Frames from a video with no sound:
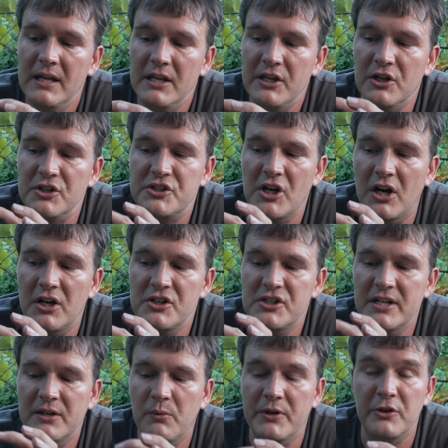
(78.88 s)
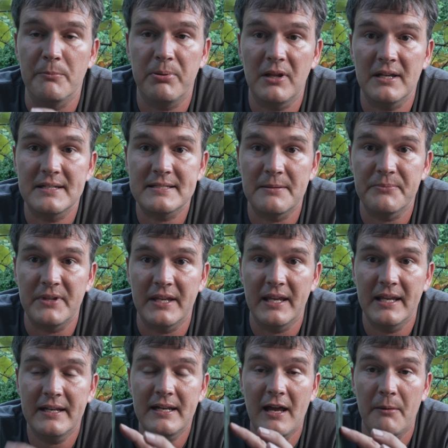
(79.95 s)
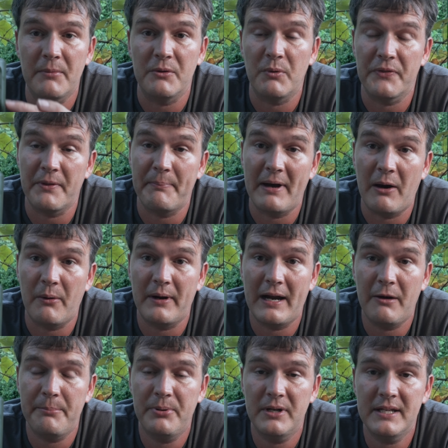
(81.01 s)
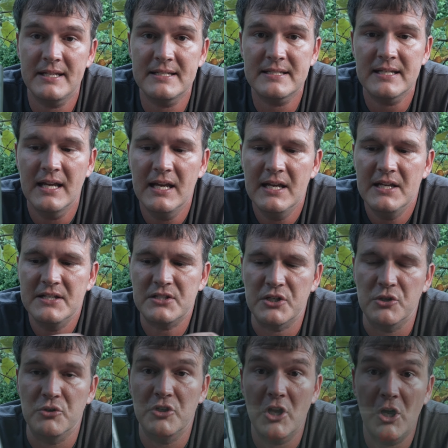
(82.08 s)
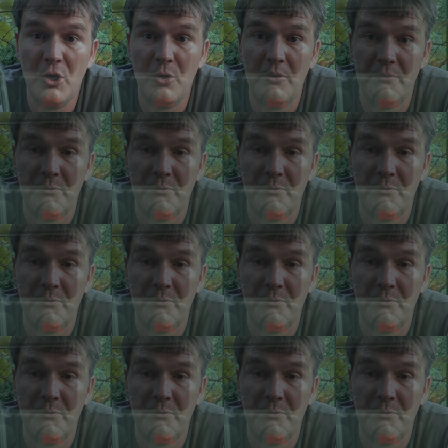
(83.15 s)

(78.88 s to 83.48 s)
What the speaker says: you're charging when you plug something in, what the power output is. So you know